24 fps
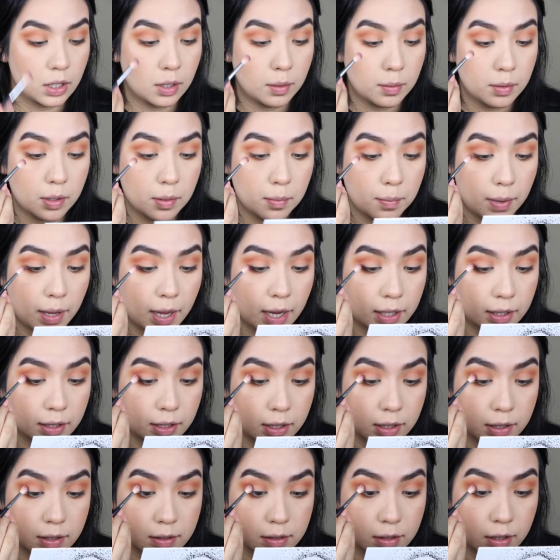I'm going to pack
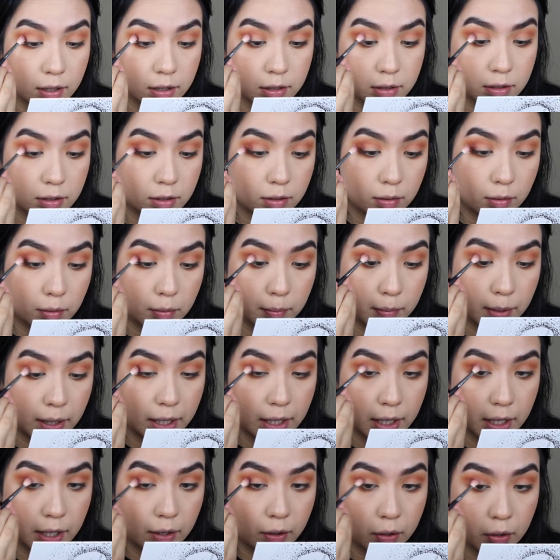this onto
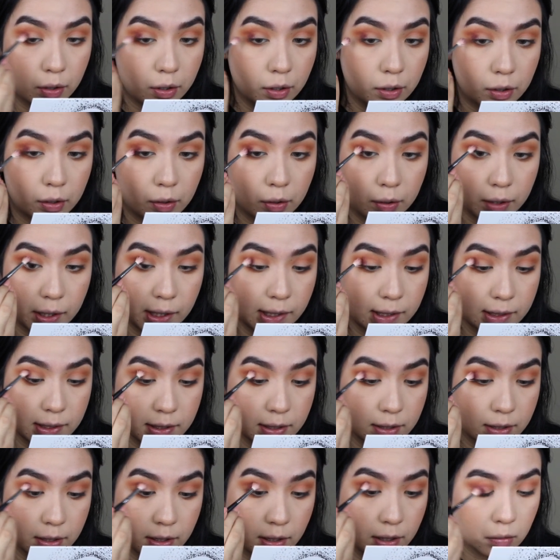my outer
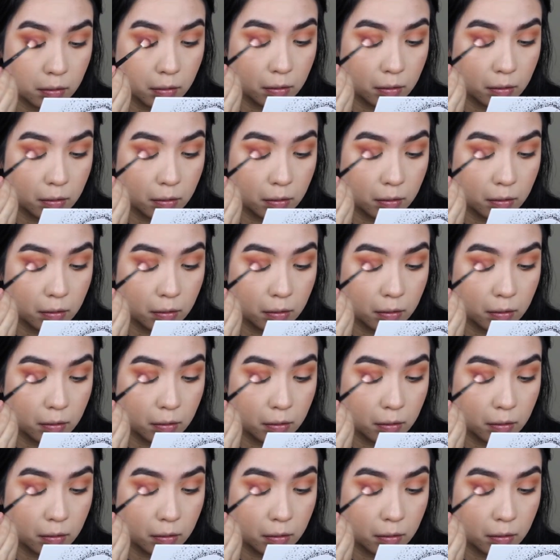crease.